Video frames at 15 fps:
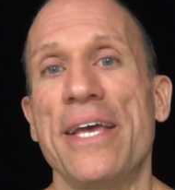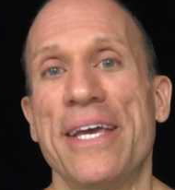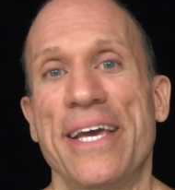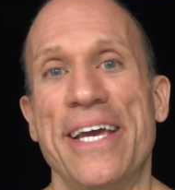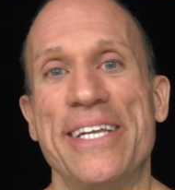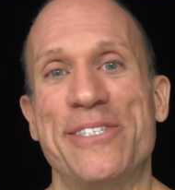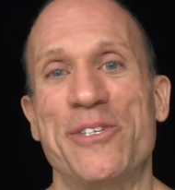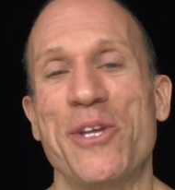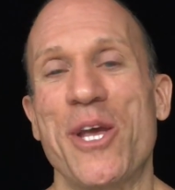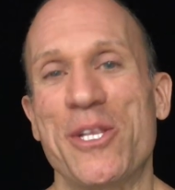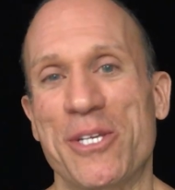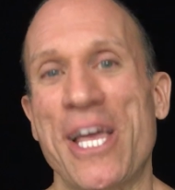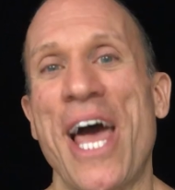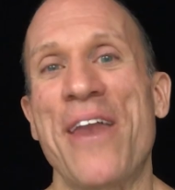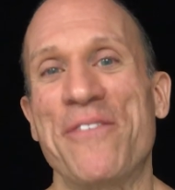It's
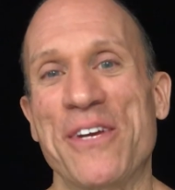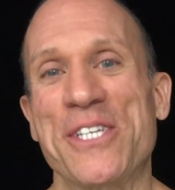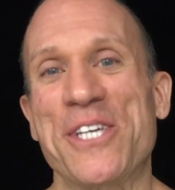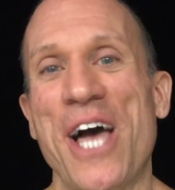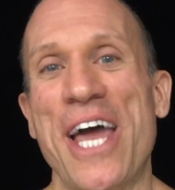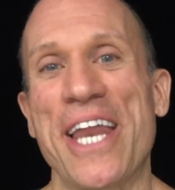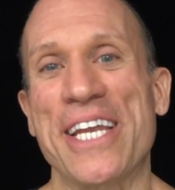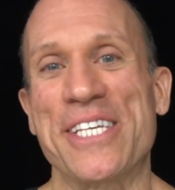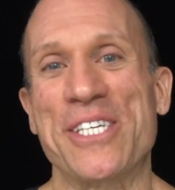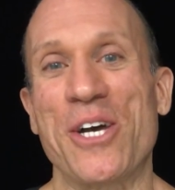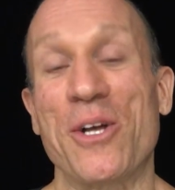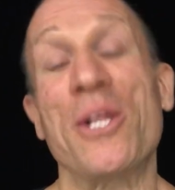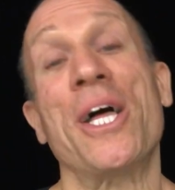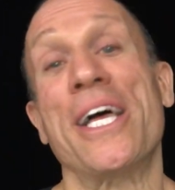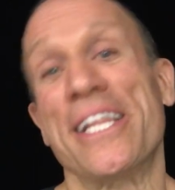kind of exciting,
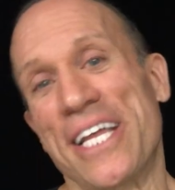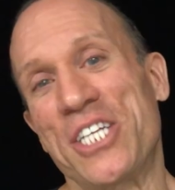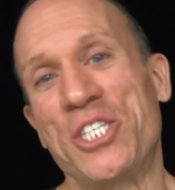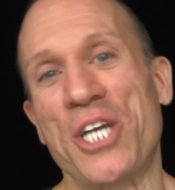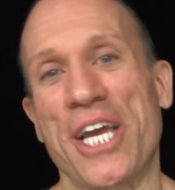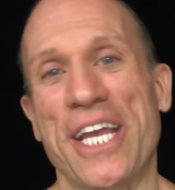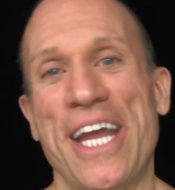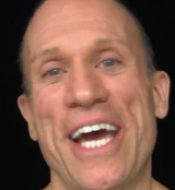so let's check it out.